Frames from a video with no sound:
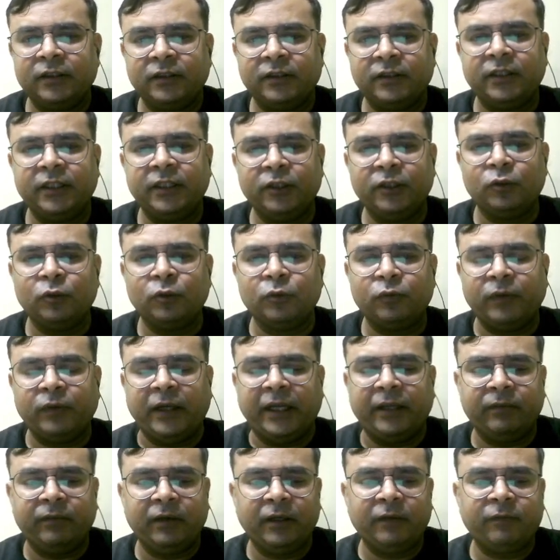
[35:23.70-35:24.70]
3 to
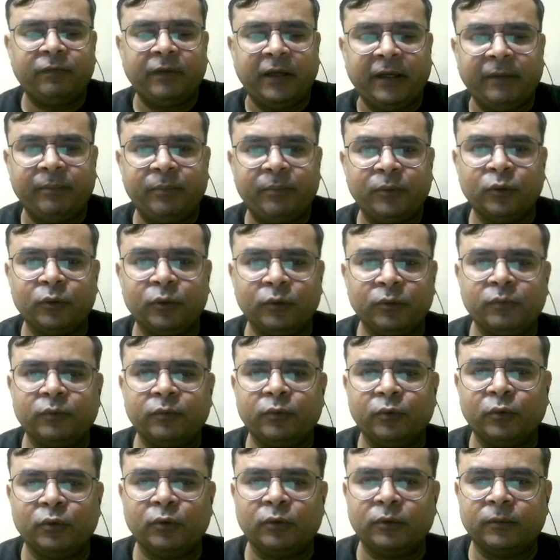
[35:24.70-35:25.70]
5 and 5 to
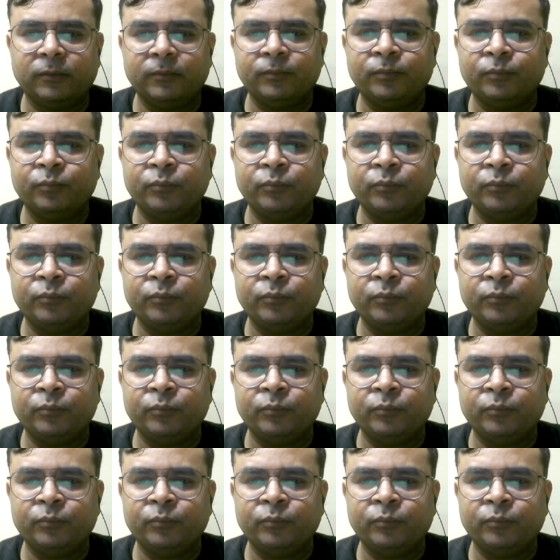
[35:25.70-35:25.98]
4.